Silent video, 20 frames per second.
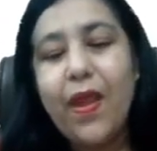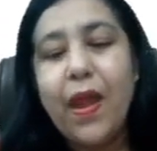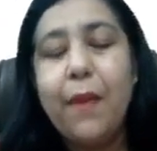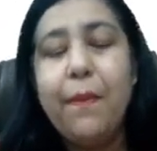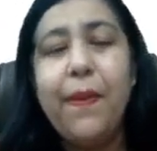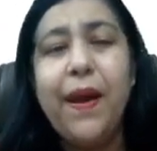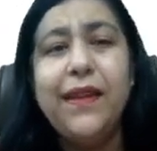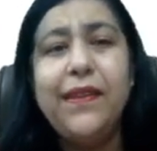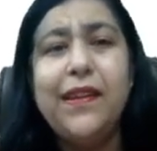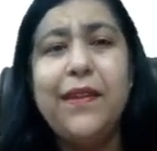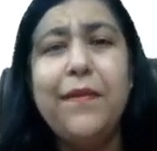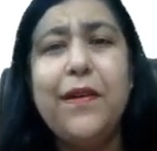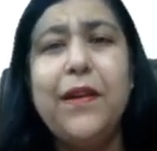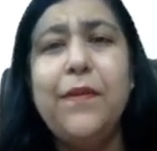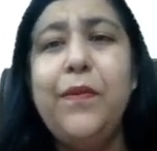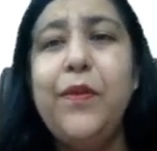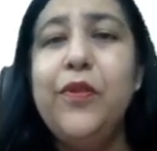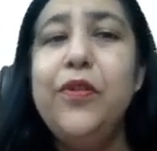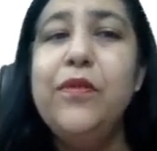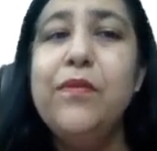Python, I
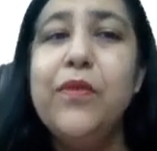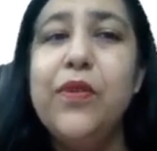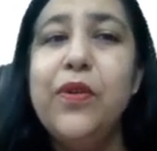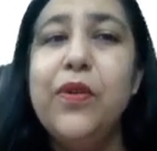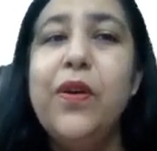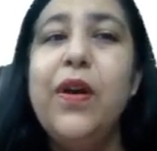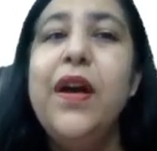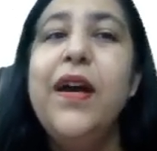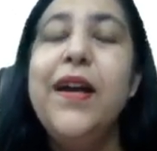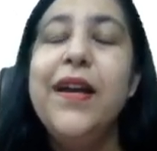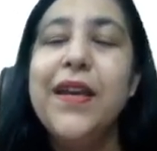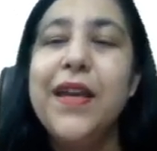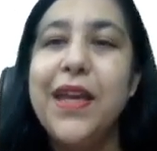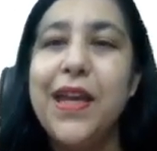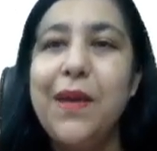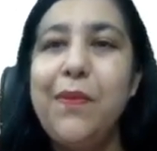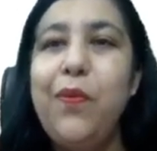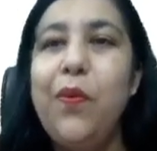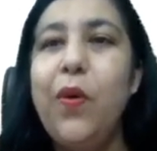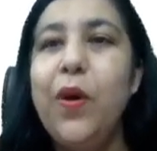upload more.
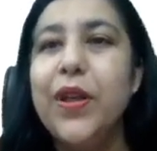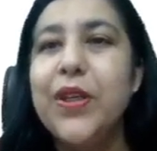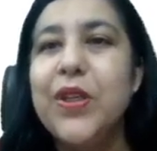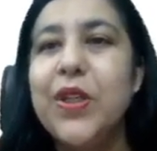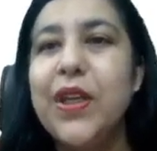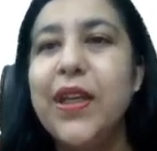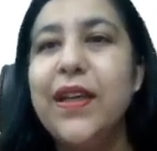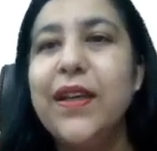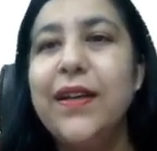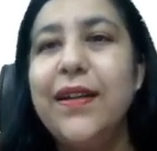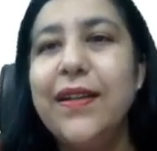Keep watching,